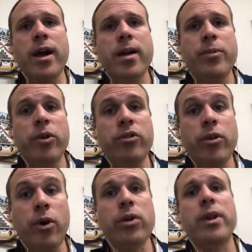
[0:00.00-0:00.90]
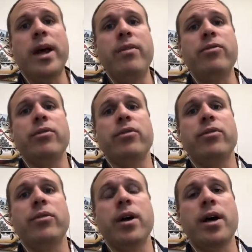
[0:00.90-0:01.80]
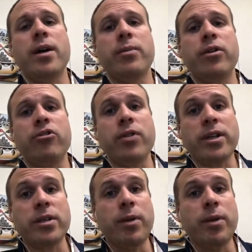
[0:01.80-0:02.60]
Those are whole life constructed